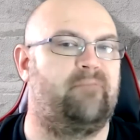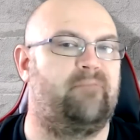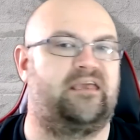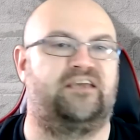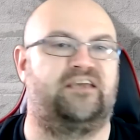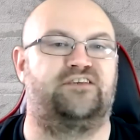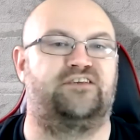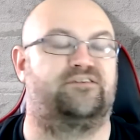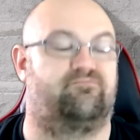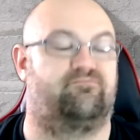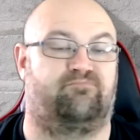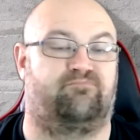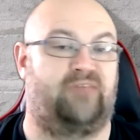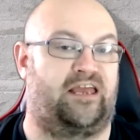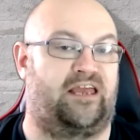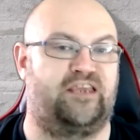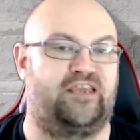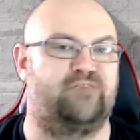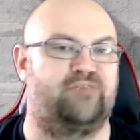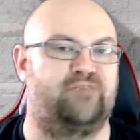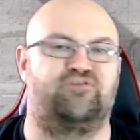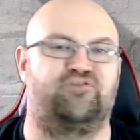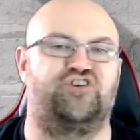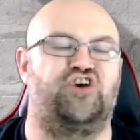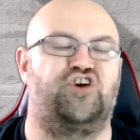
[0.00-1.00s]
because that
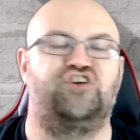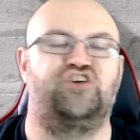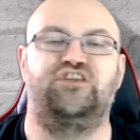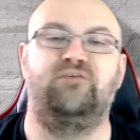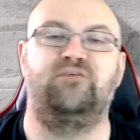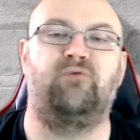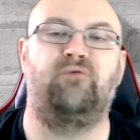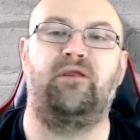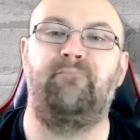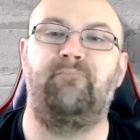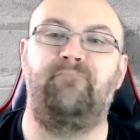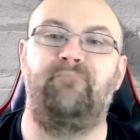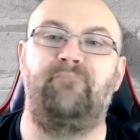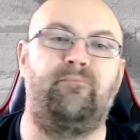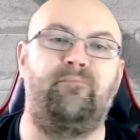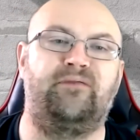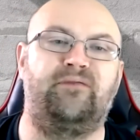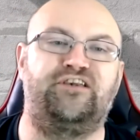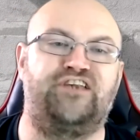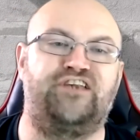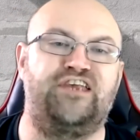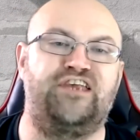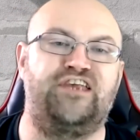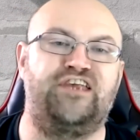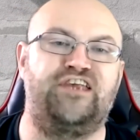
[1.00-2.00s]
is precisely what it
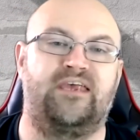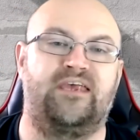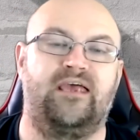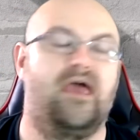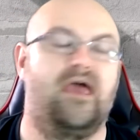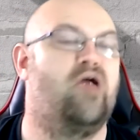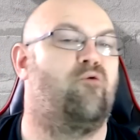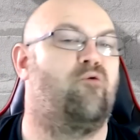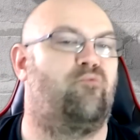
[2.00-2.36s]
publishes,